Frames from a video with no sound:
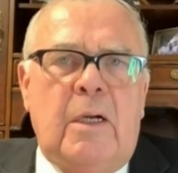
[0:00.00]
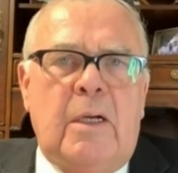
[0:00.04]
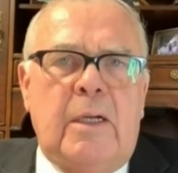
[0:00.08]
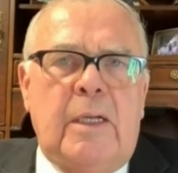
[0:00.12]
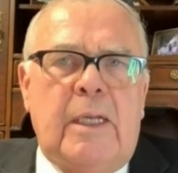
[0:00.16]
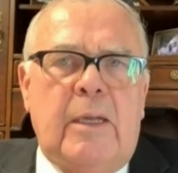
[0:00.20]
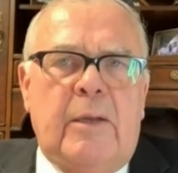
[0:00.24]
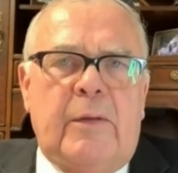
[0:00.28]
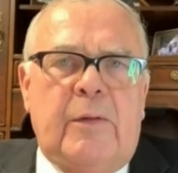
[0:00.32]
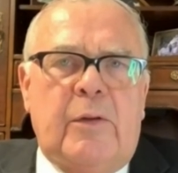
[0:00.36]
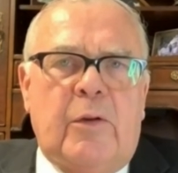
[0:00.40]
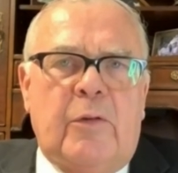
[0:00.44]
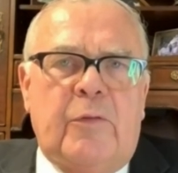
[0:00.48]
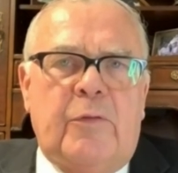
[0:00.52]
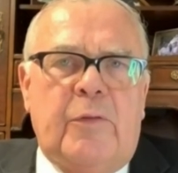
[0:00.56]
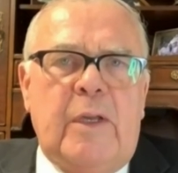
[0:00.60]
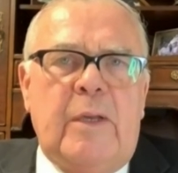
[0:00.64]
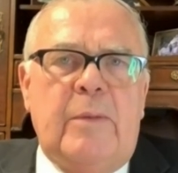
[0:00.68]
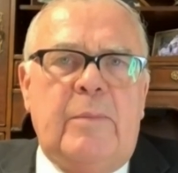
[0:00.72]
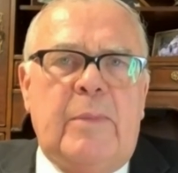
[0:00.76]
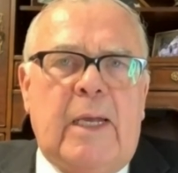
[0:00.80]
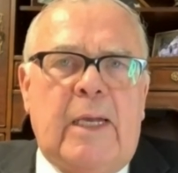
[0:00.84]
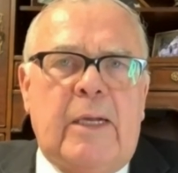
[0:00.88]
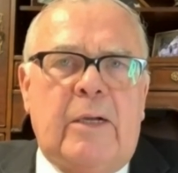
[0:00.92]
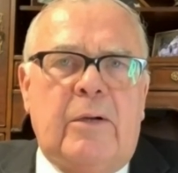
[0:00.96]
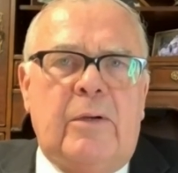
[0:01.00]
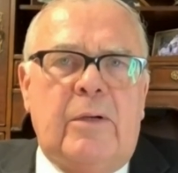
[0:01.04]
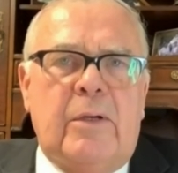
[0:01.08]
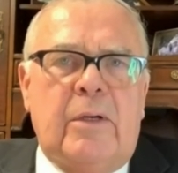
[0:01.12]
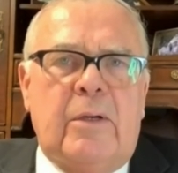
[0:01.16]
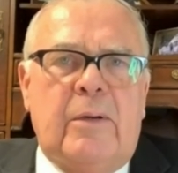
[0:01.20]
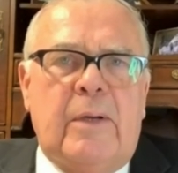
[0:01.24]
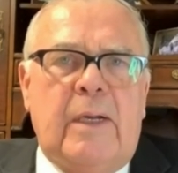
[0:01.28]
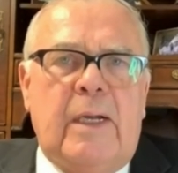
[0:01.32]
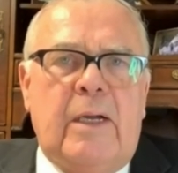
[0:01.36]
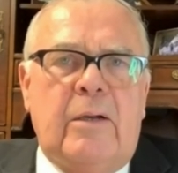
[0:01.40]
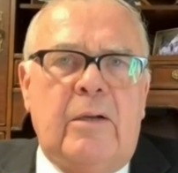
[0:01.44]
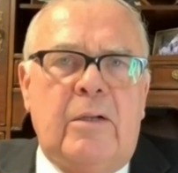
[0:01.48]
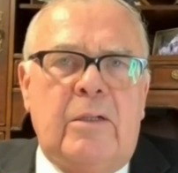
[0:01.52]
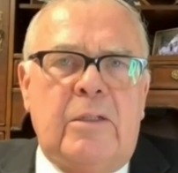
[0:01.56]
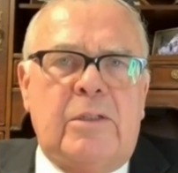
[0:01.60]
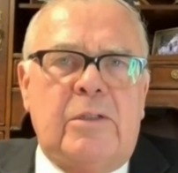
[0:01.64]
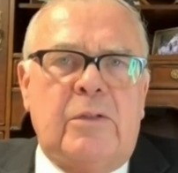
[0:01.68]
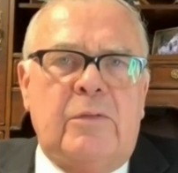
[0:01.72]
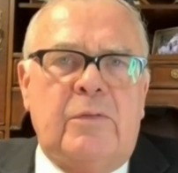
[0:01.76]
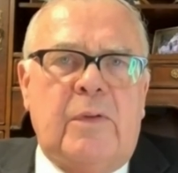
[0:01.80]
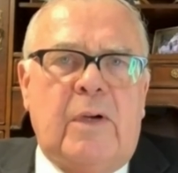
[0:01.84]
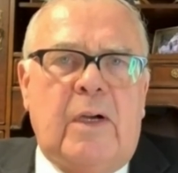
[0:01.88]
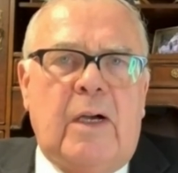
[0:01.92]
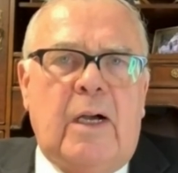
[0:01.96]
get their feet back on the ground and
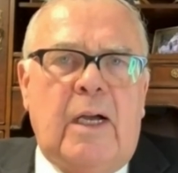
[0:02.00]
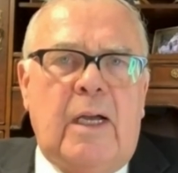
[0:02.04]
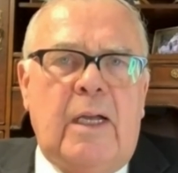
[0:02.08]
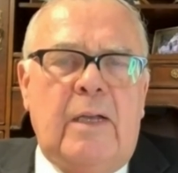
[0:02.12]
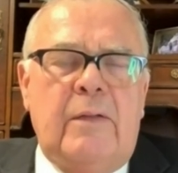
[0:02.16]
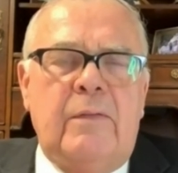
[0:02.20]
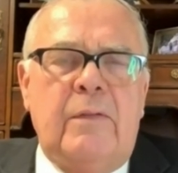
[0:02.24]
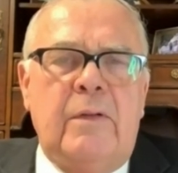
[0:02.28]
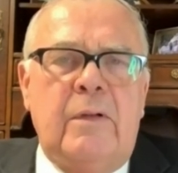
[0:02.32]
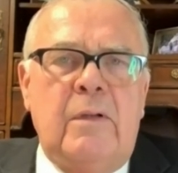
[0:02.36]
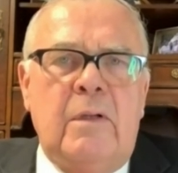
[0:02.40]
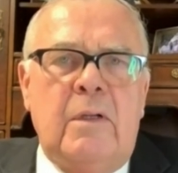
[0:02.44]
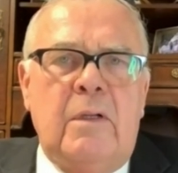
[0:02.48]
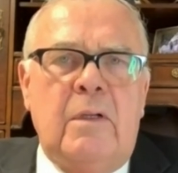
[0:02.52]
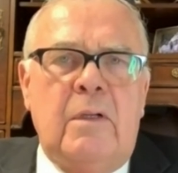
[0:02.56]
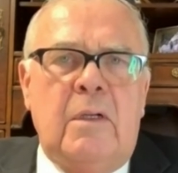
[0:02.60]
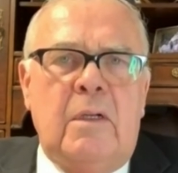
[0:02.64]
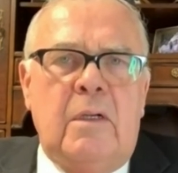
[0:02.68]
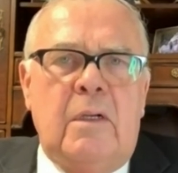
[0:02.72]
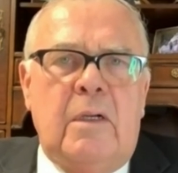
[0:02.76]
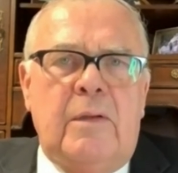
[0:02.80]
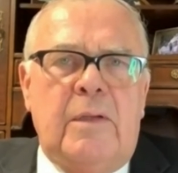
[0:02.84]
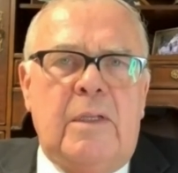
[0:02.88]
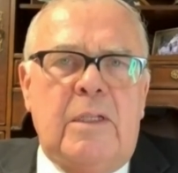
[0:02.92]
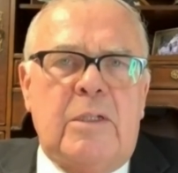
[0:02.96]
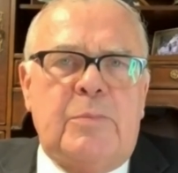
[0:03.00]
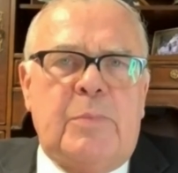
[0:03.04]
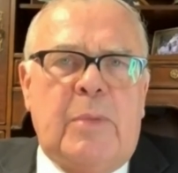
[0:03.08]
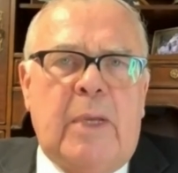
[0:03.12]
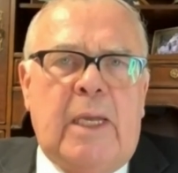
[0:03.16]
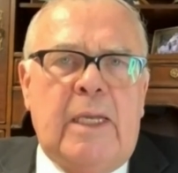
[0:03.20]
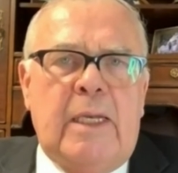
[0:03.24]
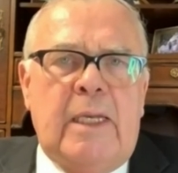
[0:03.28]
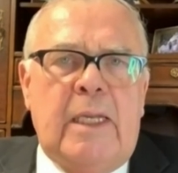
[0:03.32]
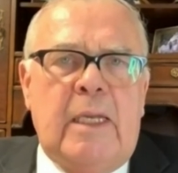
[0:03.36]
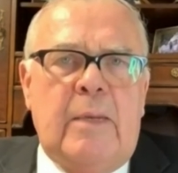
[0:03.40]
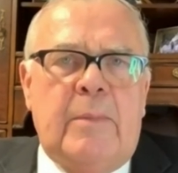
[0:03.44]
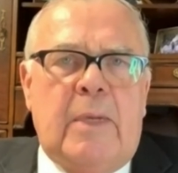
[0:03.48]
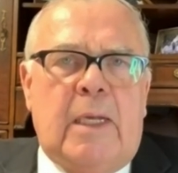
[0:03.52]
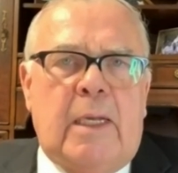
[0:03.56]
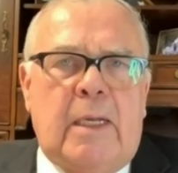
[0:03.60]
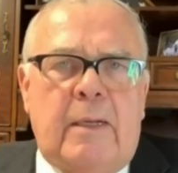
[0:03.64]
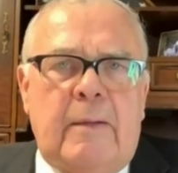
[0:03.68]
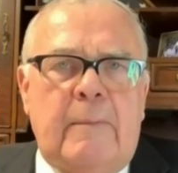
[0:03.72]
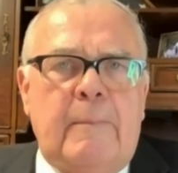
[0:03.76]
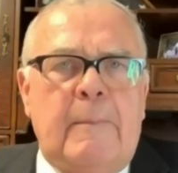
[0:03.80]
survive this pandemic.